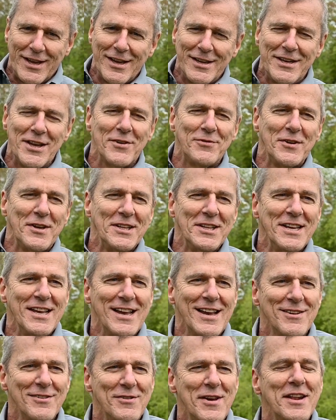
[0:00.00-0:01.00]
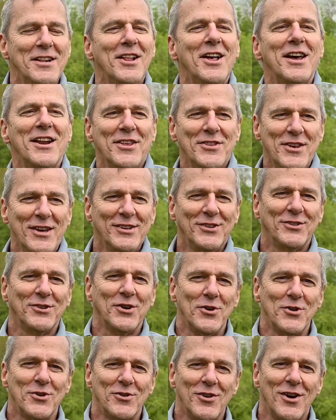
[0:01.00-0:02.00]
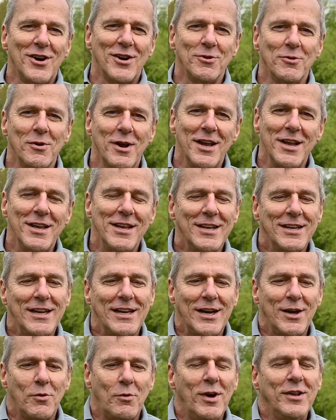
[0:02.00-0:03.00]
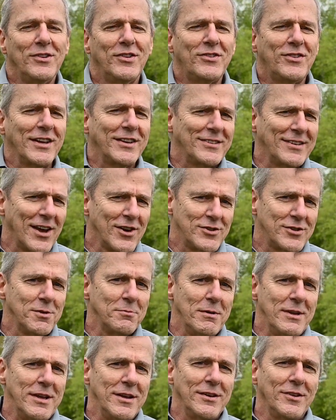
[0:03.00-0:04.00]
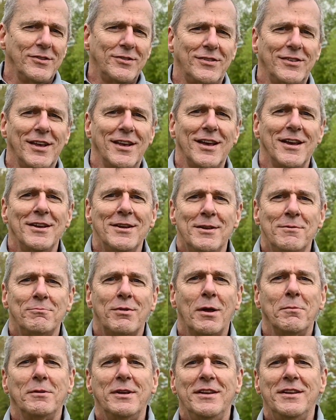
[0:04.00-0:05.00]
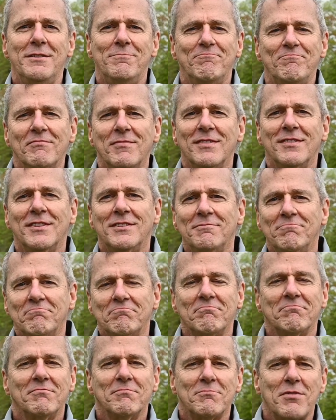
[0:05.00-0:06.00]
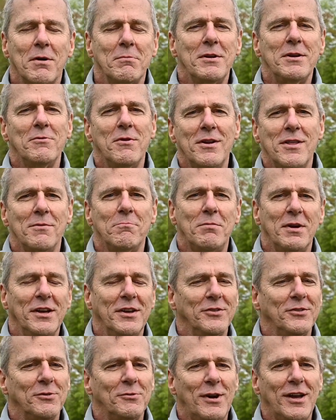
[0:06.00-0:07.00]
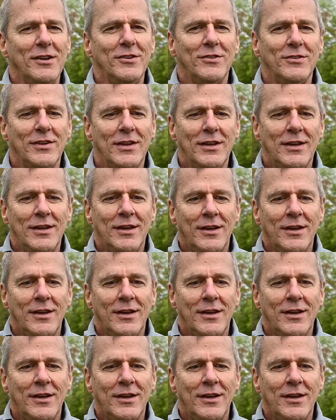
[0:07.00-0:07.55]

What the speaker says: I definitely have. I've had a lot of things go the wrong way. One sticks out to me is probably one of the biggest ones.